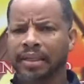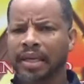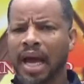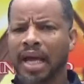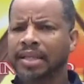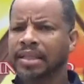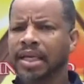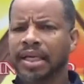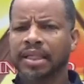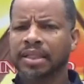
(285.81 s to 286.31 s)
I
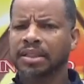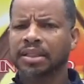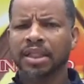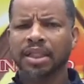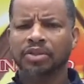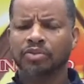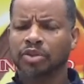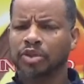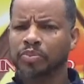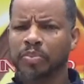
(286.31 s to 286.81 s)
think it's
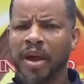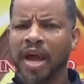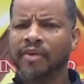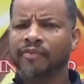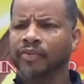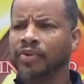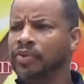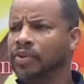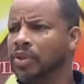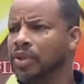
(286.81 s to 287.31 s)

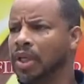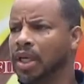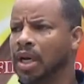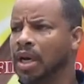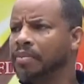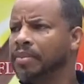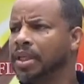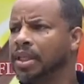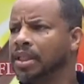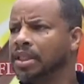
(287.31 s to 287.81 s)
disrespectful for you to
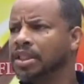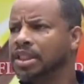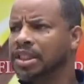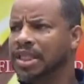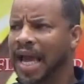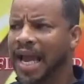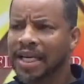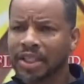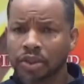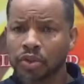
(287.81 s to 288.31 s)
come in the
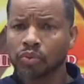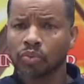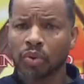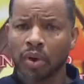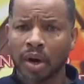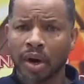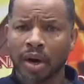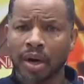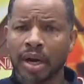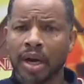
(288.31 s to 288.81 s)

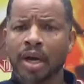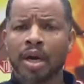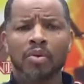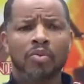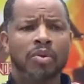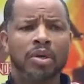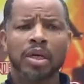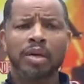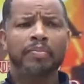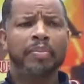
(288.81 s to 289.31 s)
sanctuary
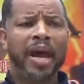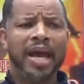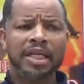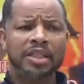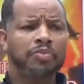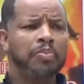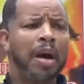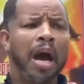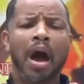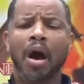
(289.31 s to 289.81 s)
with a
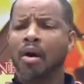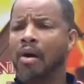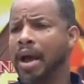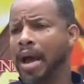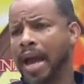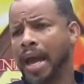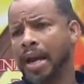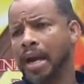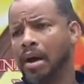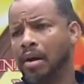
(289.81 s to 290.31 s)
baseball
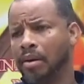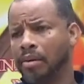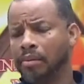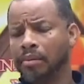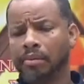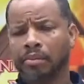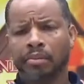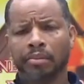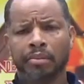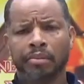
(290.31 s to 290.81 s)
hat on. Mm
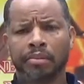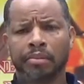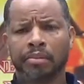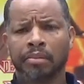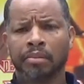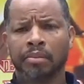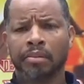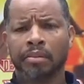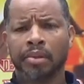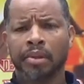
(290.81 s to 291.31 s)

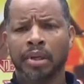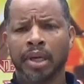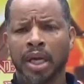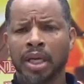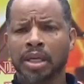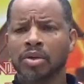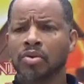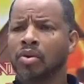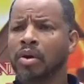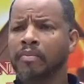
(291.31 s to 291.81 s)
-hmm.
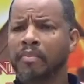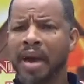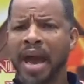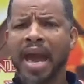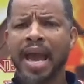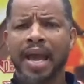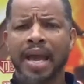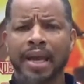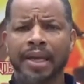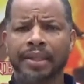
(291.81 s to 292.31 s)
And you're a
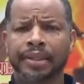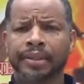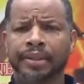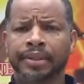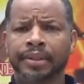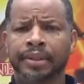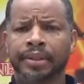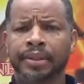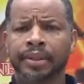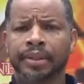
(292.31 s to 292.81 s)
man.
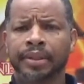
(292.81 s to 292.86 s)
Yeah.